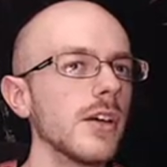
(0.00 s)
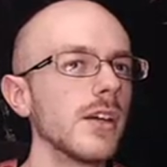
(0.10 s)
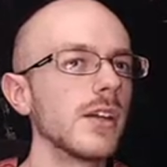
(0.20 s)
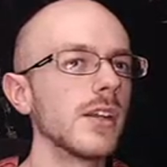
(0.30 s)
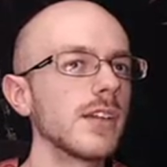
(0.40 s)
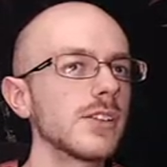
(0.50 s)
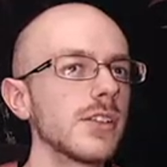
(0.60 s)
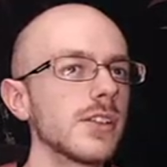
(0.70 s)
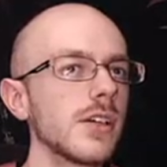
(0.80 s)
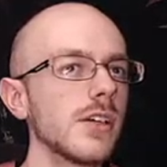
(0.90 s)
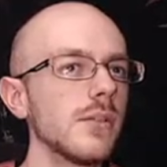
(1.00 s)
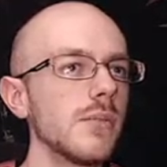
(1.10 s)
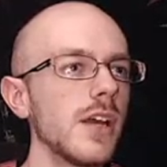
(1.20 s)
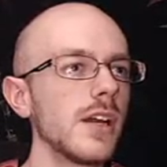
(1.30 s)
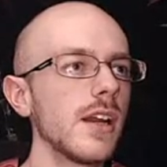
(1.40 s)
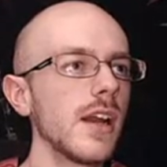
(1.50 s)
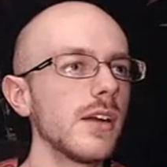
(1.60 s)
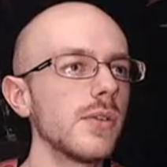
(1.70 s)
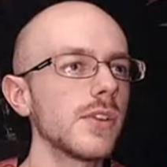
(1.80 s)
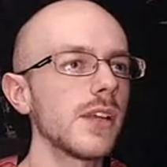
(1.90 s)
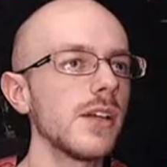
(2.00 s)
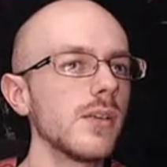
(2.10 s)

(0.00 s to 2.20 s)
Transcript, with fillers: That's the turn, man. And I don't think